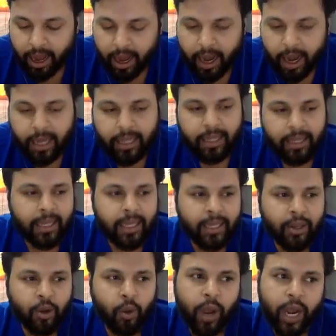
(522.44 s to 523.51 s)
A
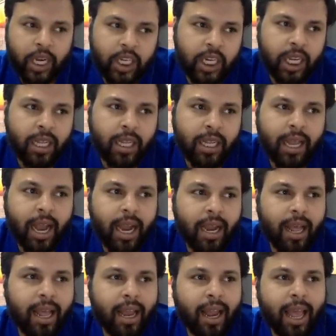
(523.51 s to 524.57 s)
question that
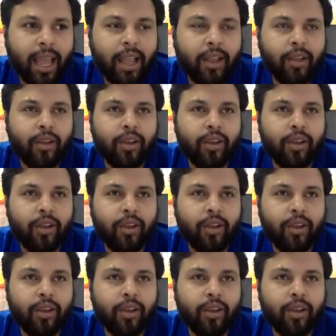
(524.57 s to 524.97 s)
I like